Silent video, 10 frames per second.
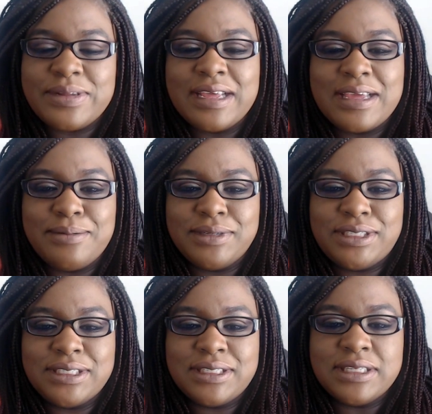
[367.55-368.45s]
Like it was
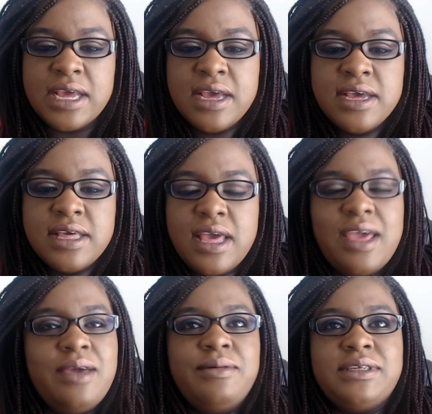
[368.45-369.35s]
just
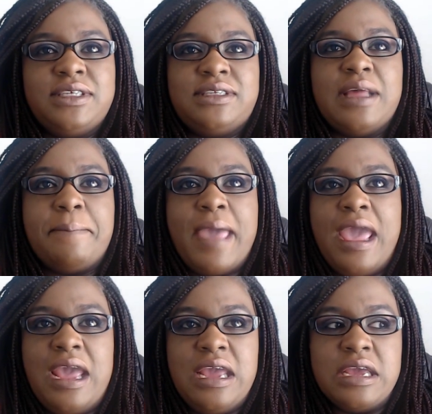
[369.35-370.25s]
a
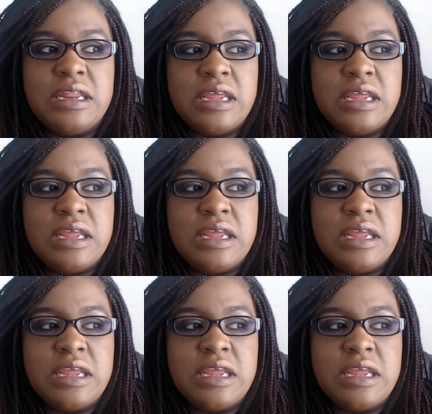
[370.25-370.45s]
pain.